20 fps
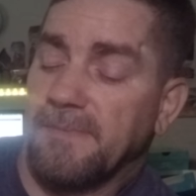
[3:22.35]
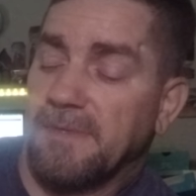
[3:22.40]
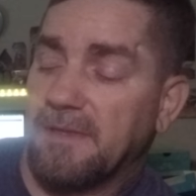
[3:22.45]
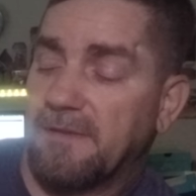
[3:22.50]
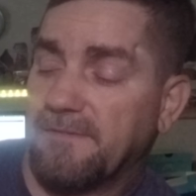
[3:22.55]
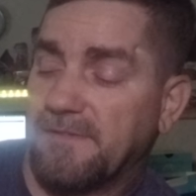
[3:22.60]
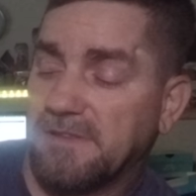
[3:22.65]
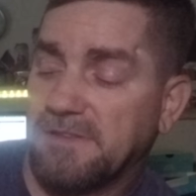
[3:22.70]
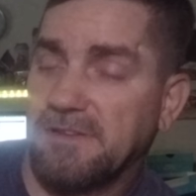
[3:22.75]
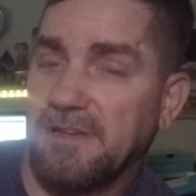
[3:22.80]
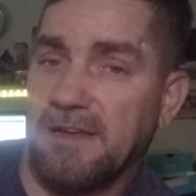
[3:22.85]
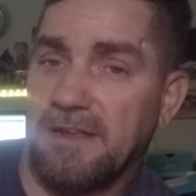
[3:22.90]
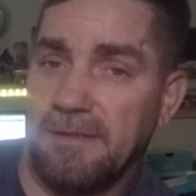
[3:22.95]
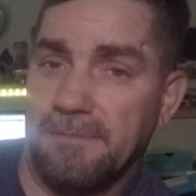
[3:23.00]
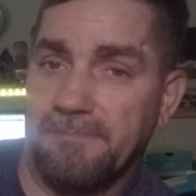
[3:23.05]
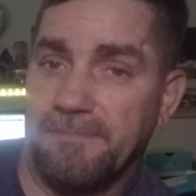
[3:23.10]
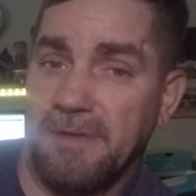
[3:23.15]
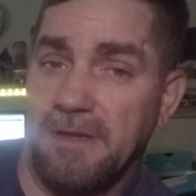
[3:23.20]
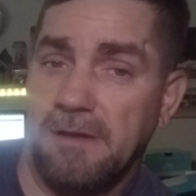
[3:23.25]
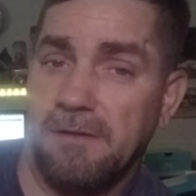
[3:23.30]
If it's got a
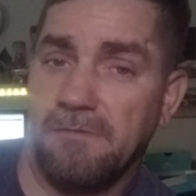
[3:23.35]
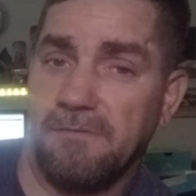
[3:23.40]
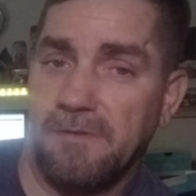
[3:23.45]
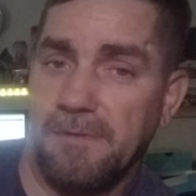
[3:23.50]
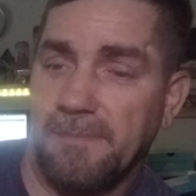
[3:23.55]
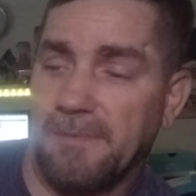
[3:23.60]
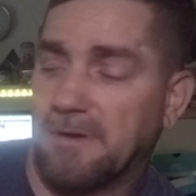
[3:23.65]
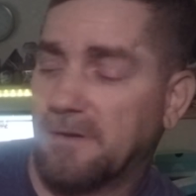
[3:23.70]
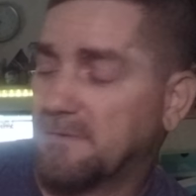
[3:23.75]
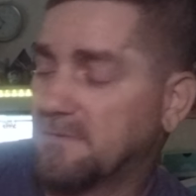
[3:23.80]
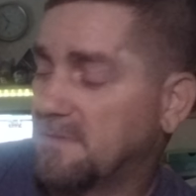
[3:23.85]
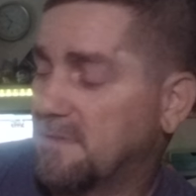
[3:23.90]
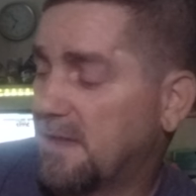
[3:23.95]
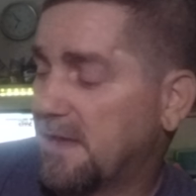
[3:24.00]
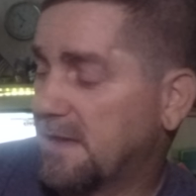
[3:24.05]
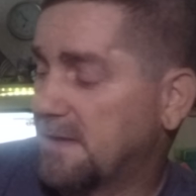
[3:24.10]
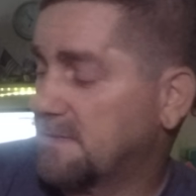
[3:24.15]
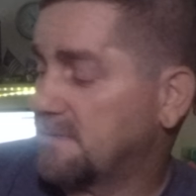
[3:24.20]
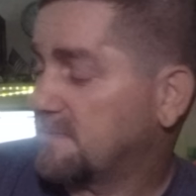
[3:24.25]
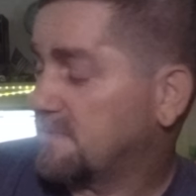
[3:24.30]
bigger remote,
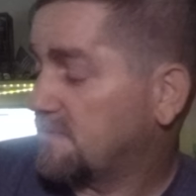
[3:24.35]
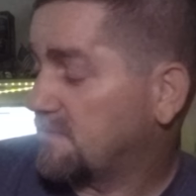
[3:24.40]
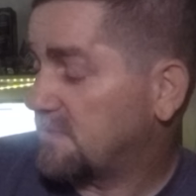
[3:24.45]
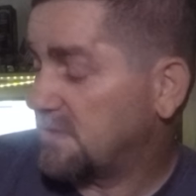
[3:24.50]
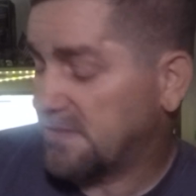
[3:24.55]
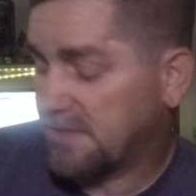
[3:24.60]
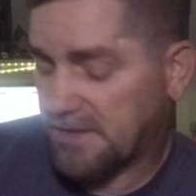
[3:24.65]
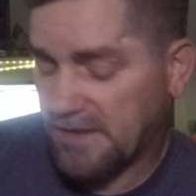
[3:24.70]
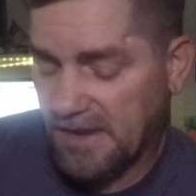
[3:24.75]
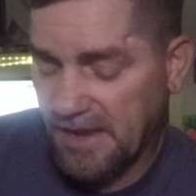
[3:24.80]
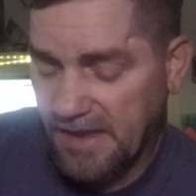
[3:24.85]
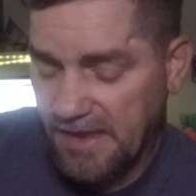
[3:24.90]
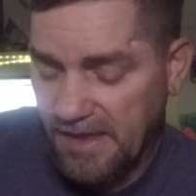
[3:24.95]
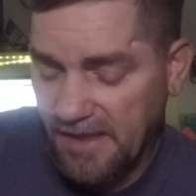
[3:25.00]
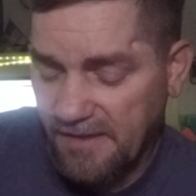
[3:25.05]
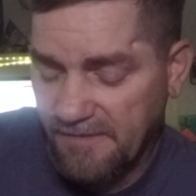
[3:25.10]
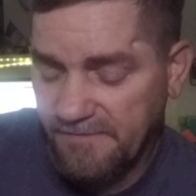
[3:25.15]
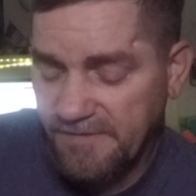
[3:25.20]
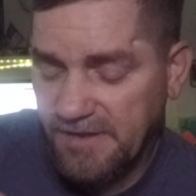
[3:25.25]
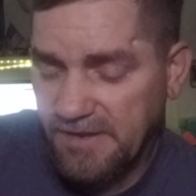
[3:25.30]
like one that I
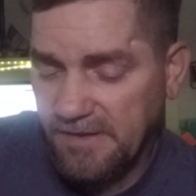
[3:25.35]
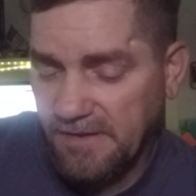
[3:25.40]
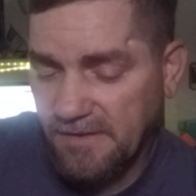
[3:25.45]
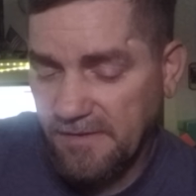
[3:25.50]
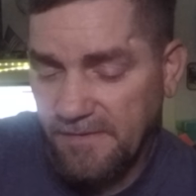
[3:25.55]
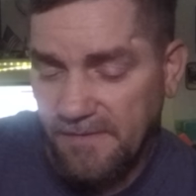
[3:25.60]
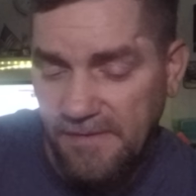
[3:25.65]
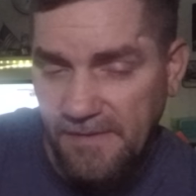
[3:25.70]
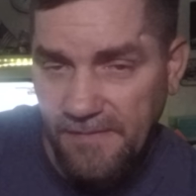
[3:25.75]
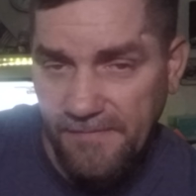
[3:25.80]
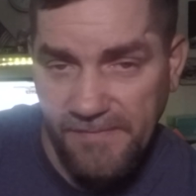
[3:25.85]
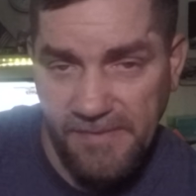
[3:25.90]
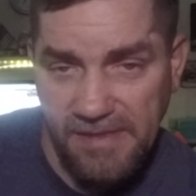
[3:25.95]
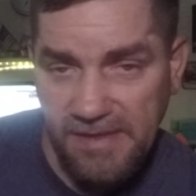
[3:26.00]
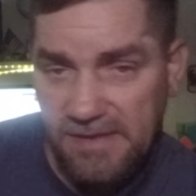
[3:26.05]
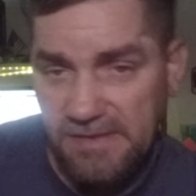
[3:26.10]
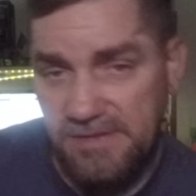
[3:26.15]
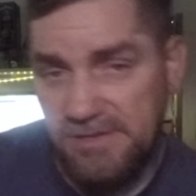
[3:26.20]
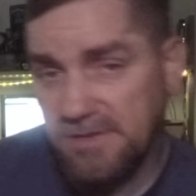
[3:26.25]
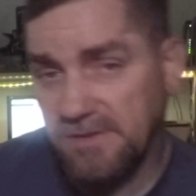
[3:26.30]
have here,
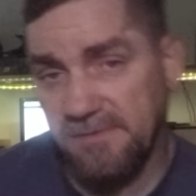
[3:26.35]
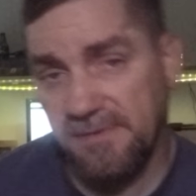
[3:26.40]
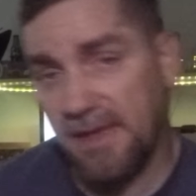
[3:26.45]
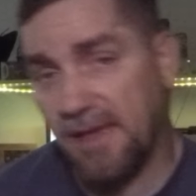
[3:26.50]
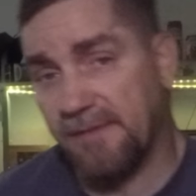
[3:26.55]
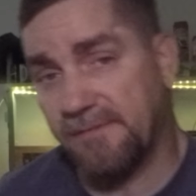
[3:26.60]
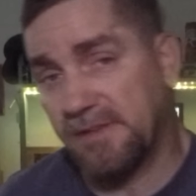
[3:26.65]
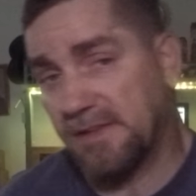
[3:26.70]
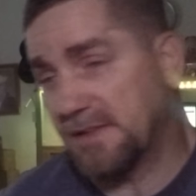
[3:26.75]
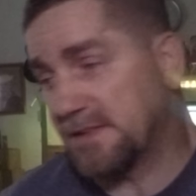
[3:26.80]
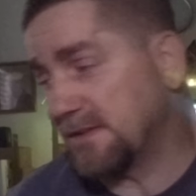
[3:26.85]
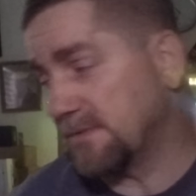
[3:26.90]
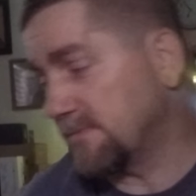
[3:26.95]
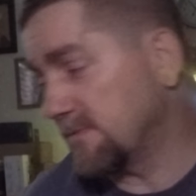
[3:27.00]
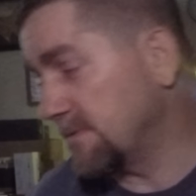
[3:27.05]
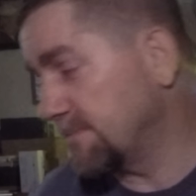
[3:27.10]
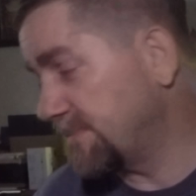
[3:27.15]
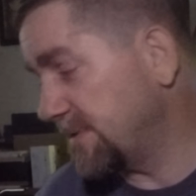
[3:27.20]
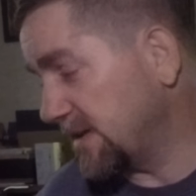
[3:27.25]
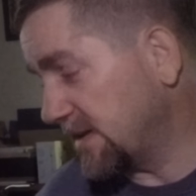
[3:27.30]
it's too heavy and it
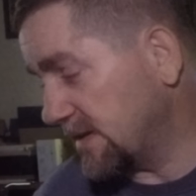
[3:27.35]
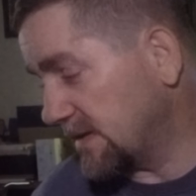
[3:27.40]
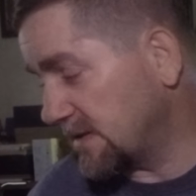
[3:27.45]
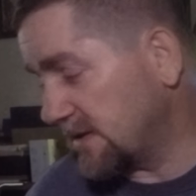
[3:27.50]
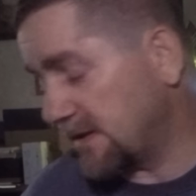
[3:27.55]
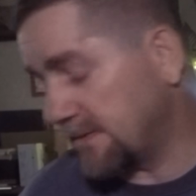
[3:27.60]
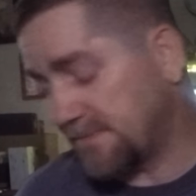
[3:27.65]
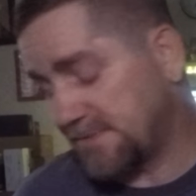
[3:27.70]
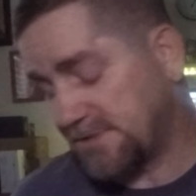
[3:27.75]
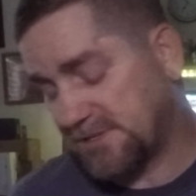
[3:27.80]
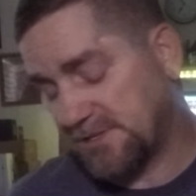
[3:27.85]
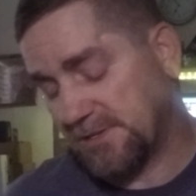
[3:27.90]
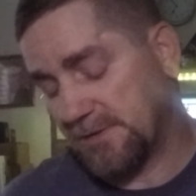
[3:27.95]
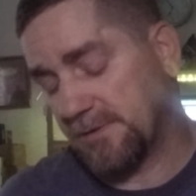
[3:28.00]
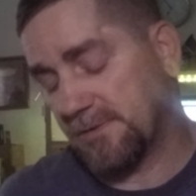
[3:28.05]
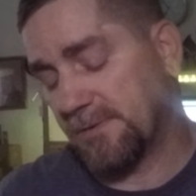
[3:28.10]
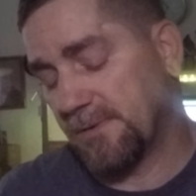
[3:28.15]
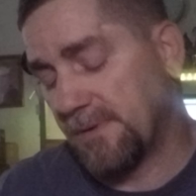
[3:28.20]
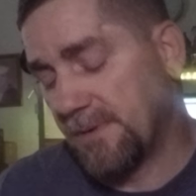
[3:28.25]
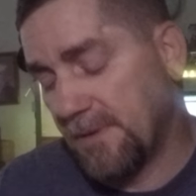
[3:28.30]
won't pick it up.
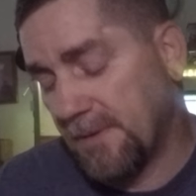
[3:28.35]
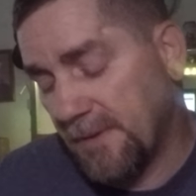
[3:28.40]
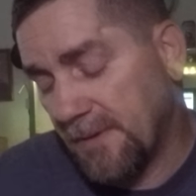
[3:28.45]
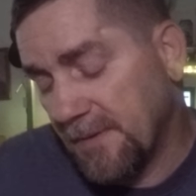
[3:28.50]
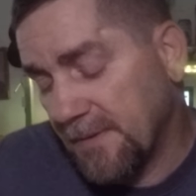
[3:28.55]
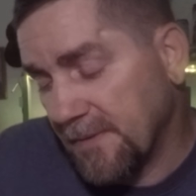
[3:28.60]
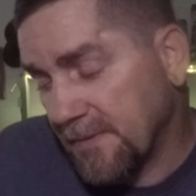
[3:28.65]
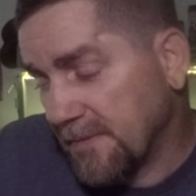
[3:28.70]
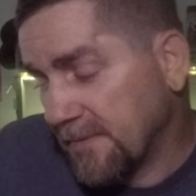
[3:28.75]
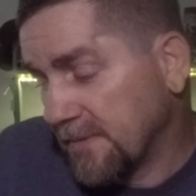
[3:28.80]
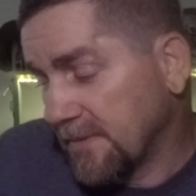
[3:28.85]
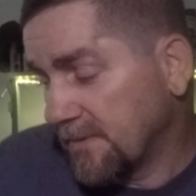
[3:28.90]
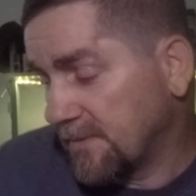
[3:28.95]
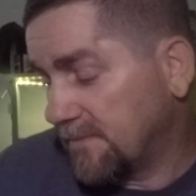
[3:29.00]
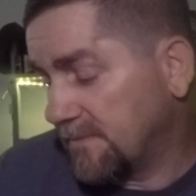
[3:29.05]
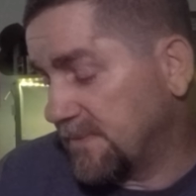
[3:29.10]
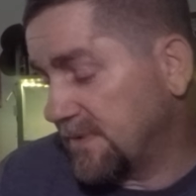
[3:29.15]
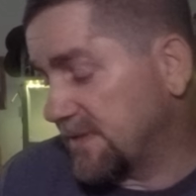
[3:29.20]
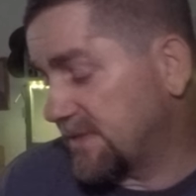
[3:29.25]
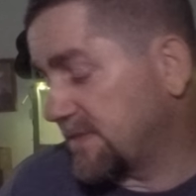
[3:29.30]
So
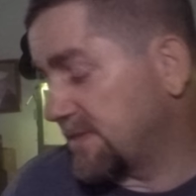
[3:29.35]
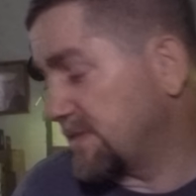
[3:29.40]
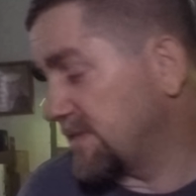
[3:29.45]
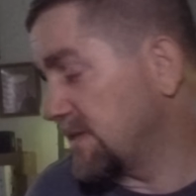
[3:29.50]
with